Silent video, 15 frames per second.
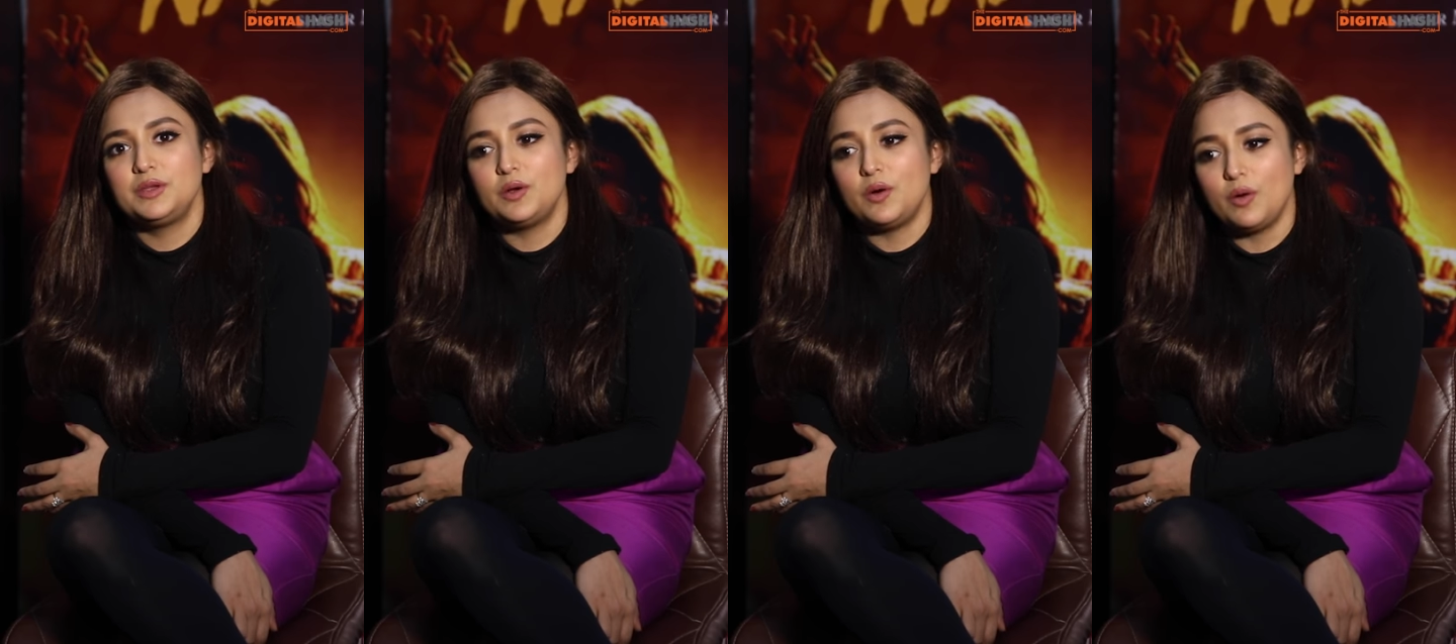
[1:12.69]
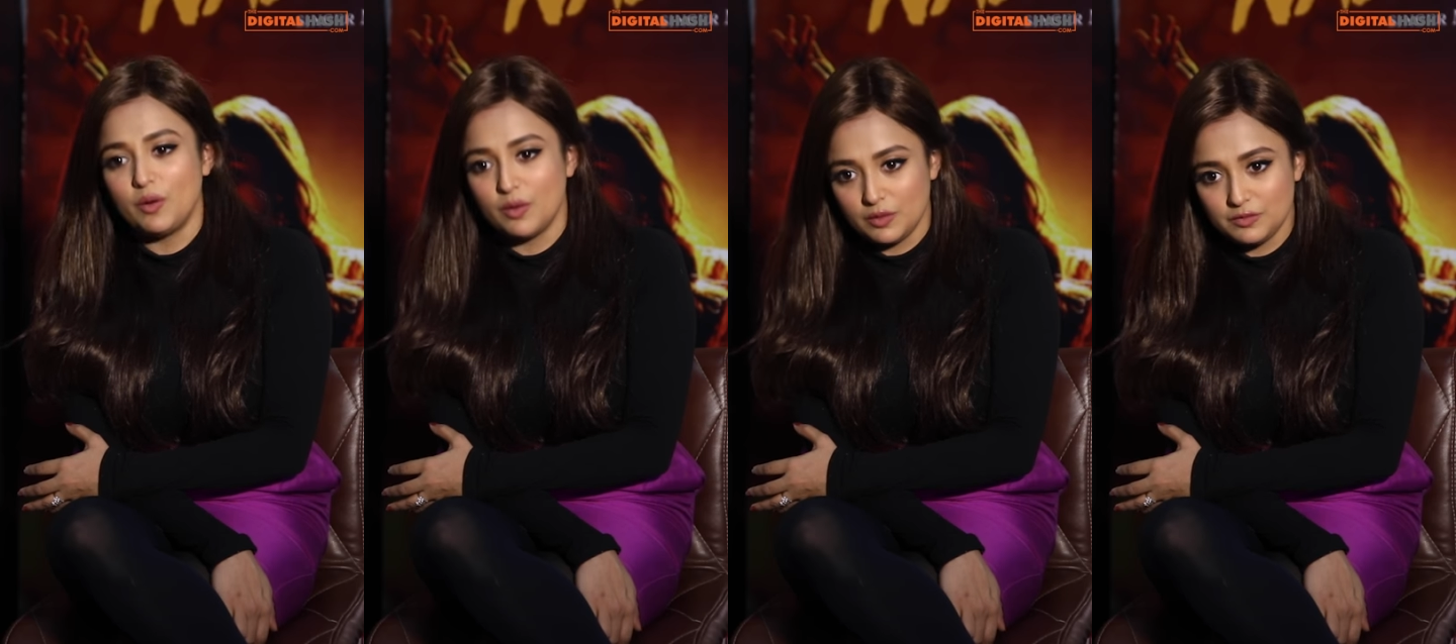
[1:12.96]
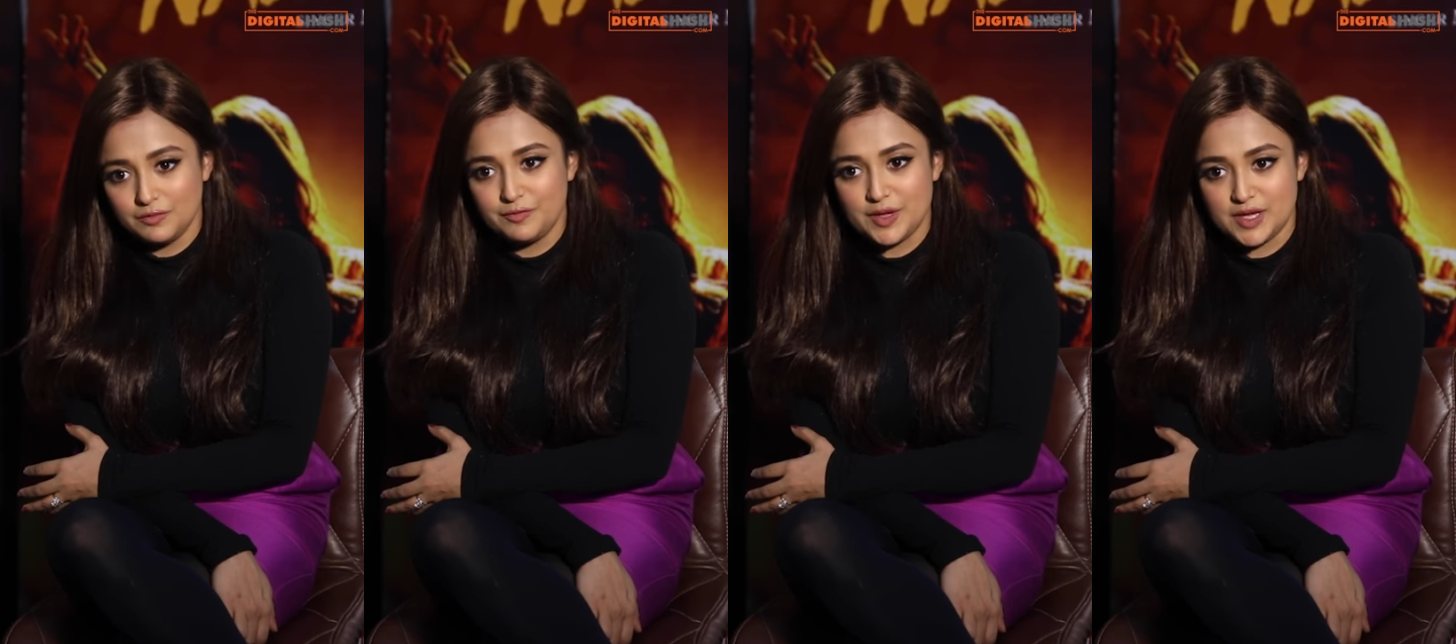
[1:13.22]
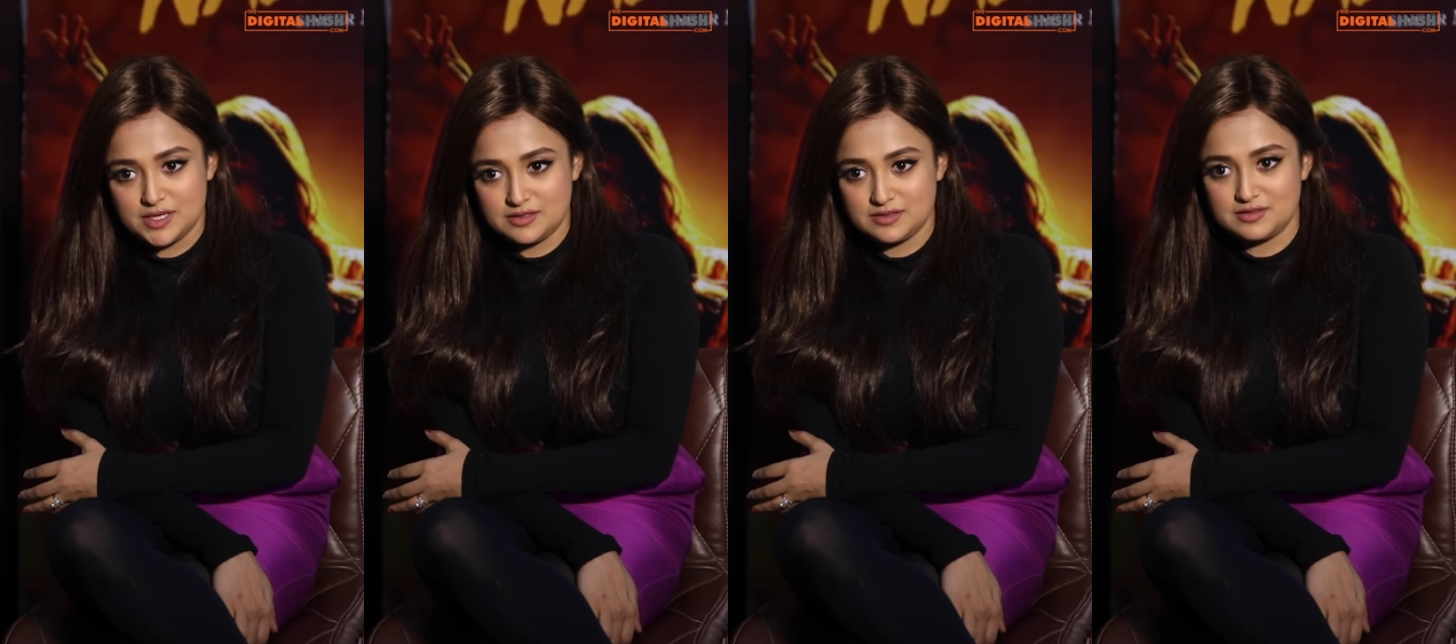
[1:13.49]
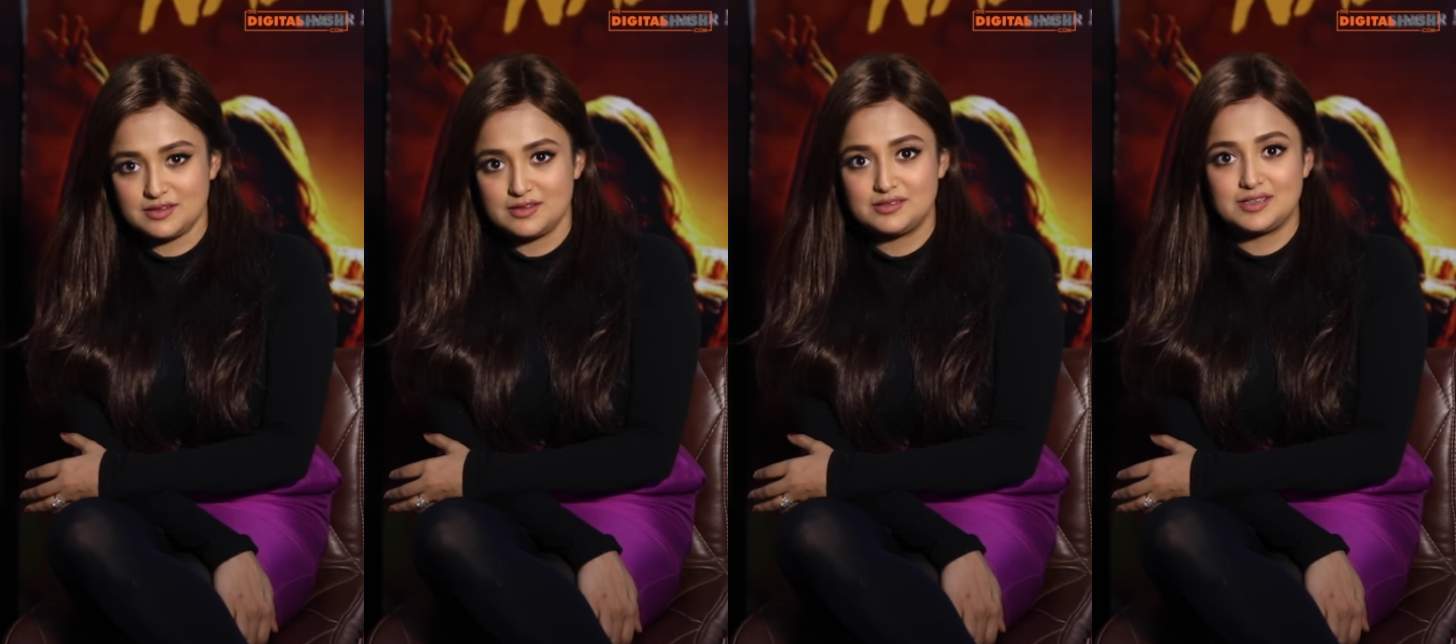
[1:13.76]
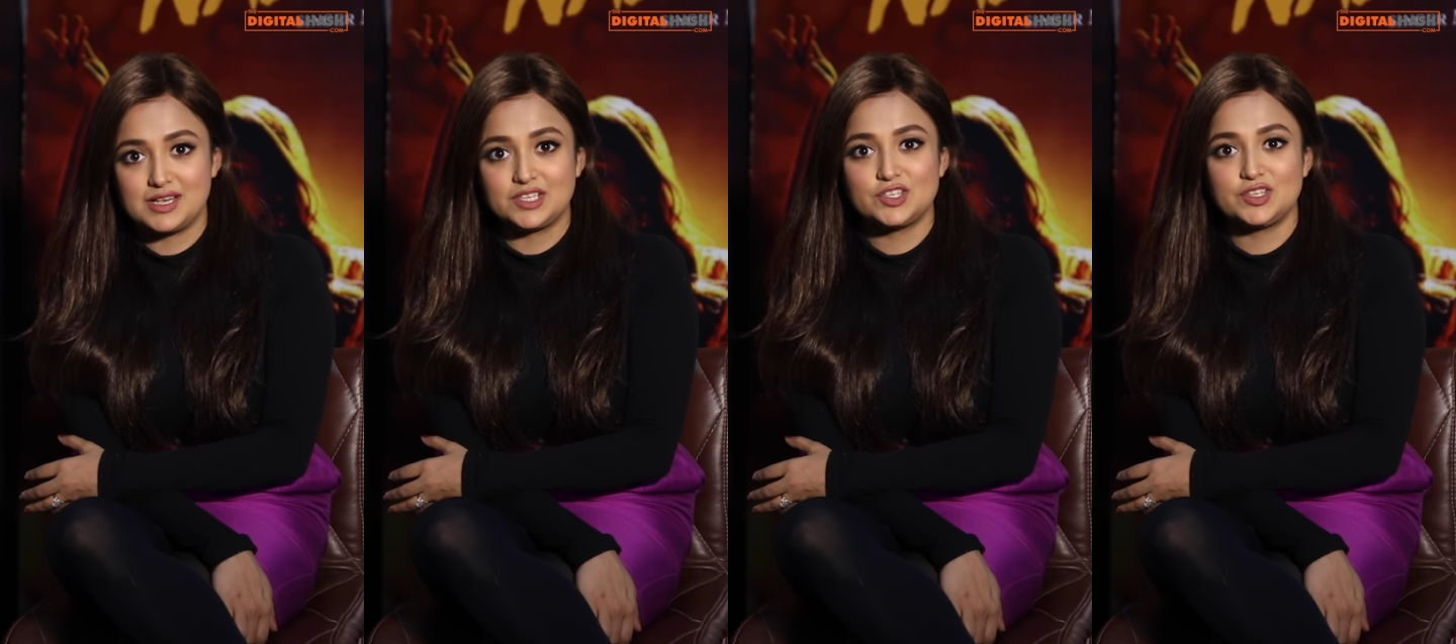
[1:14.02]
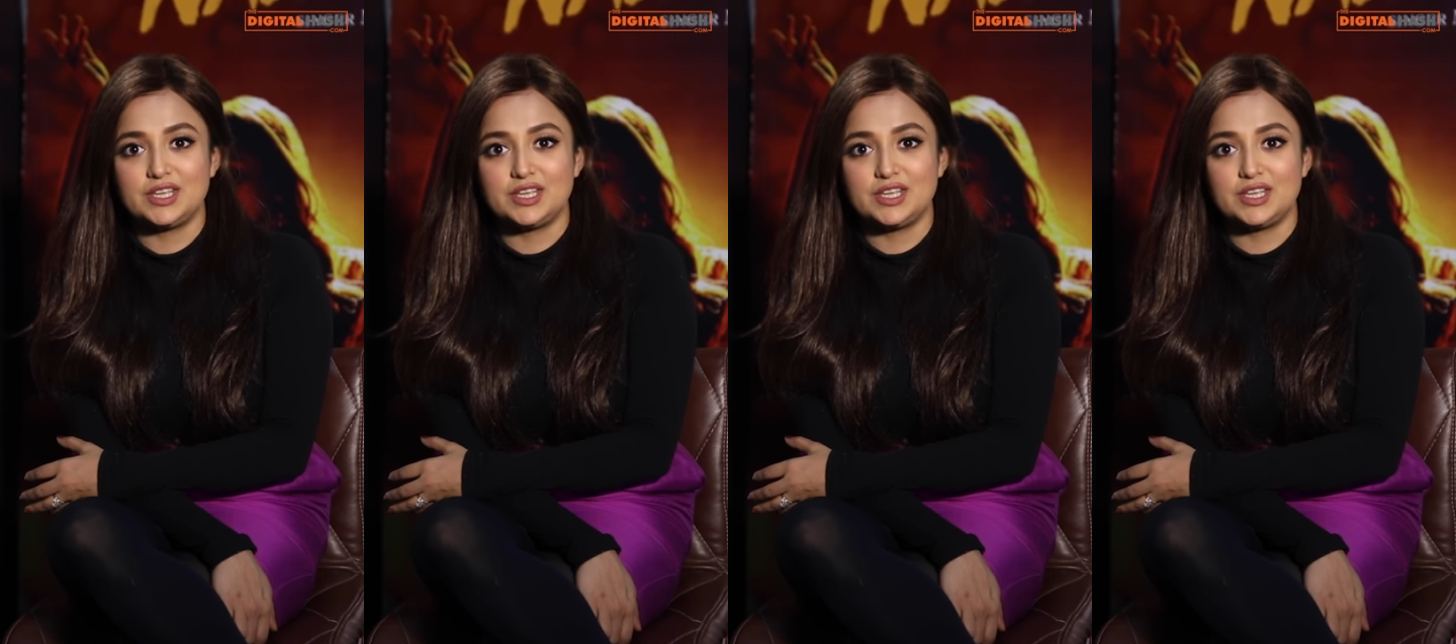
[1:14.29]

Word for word: we all face such